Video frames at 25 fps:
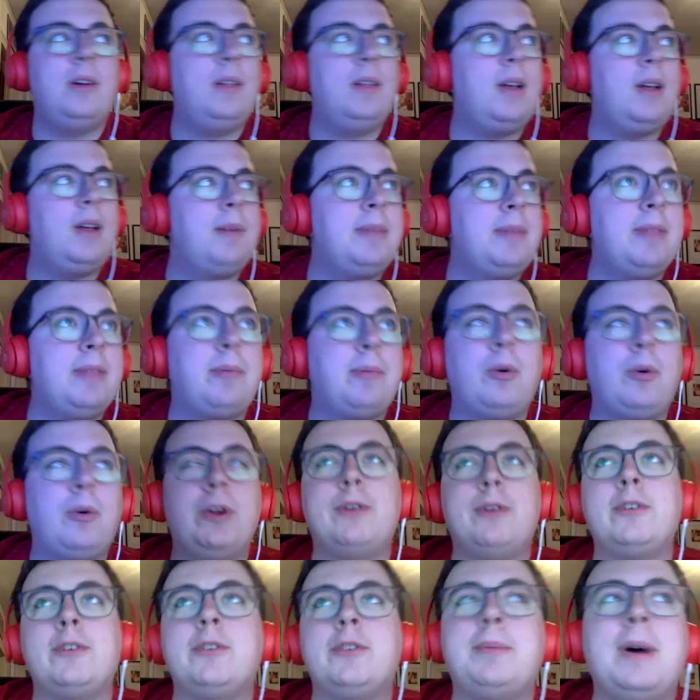I mean, the point
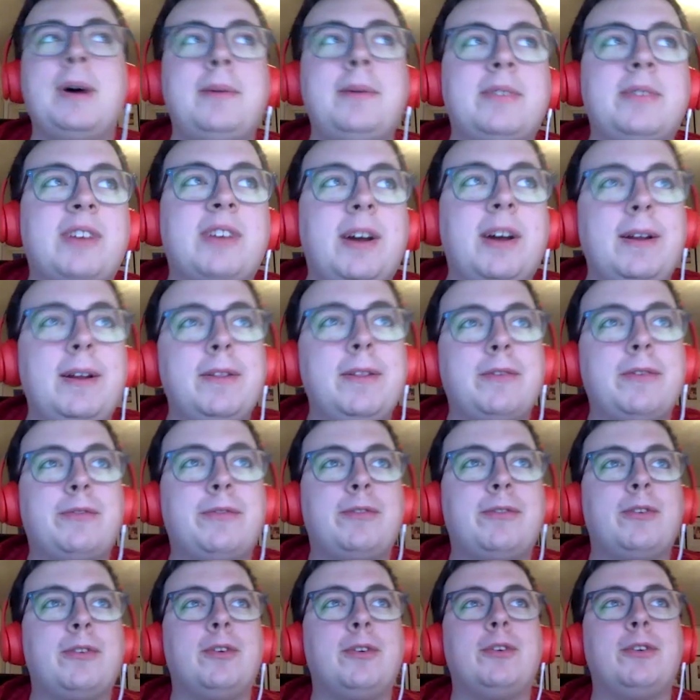guard spot was kind of the
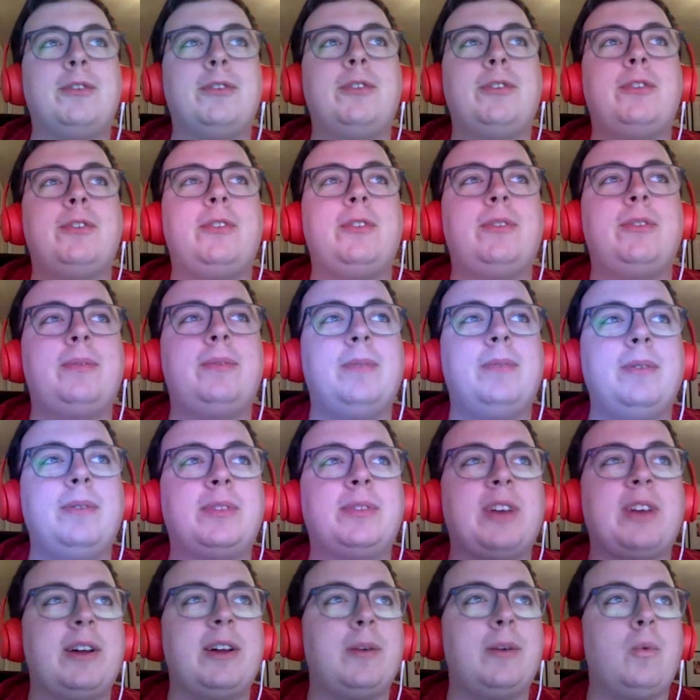first, it was
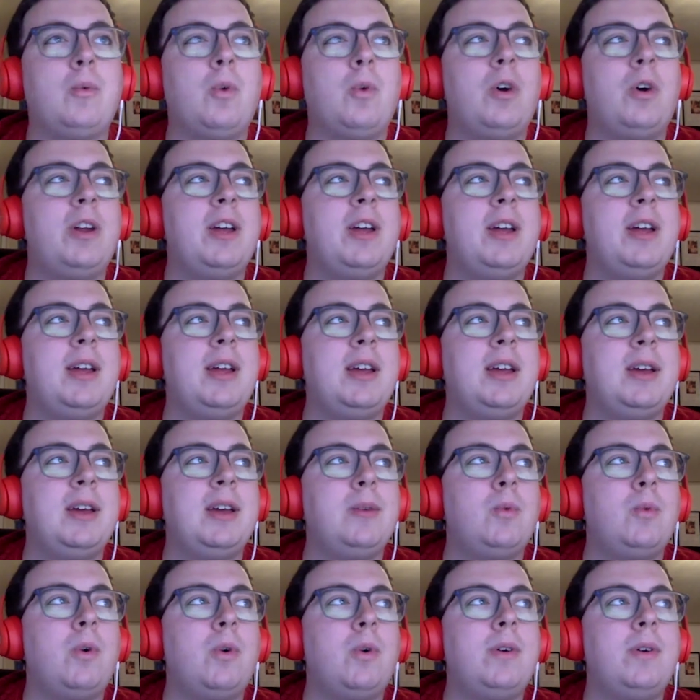kind of 1A
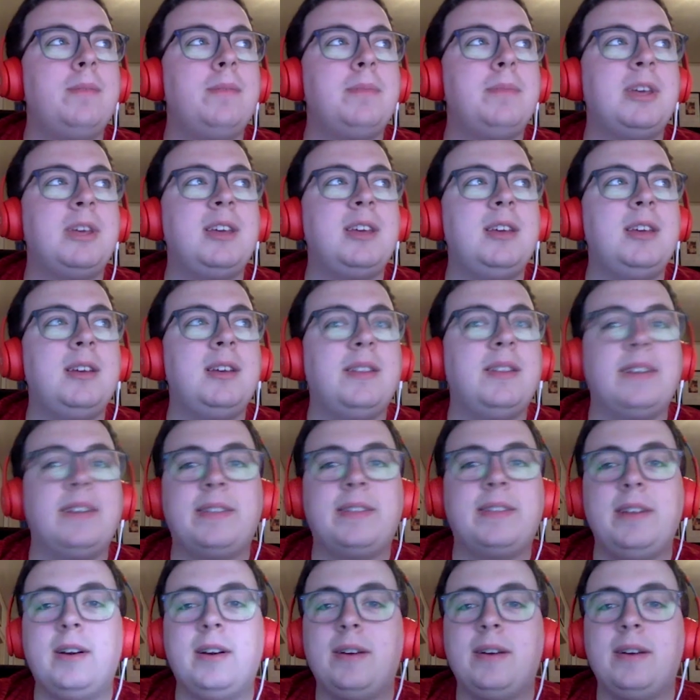and 1B on like
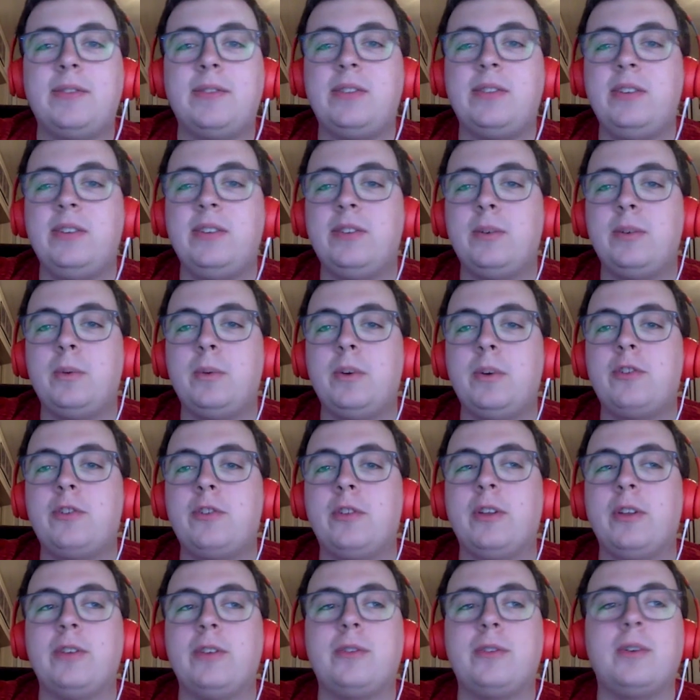the offseason wish
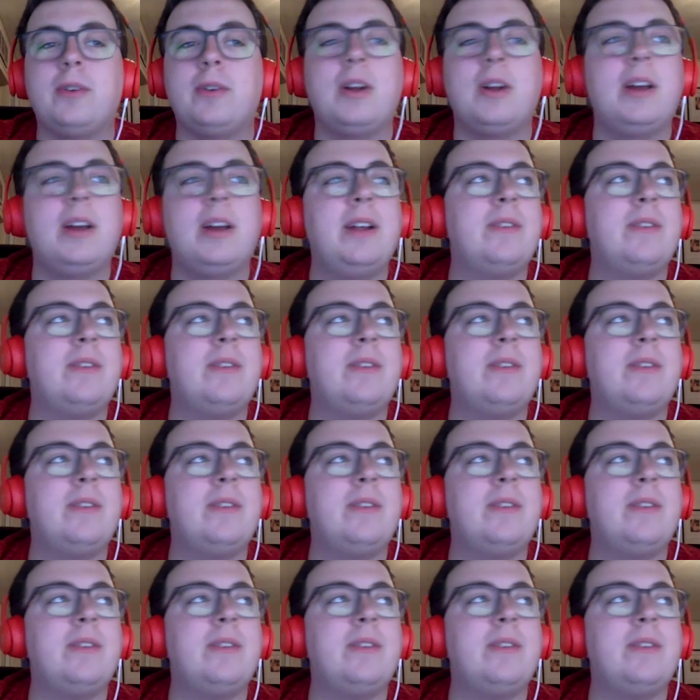list, right?